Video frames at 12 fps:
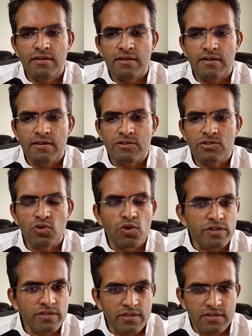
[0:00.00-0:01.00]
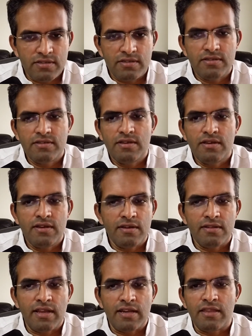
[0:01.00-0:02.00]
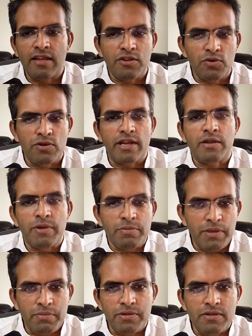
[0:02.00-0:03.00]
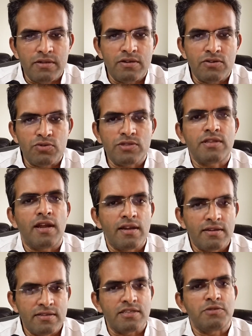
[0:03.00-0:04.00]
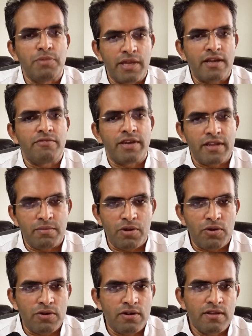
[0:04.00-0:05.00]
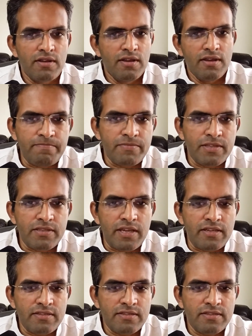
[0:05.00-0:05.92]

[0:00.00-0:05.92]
sources that you would recommend people to start just being aware about the things,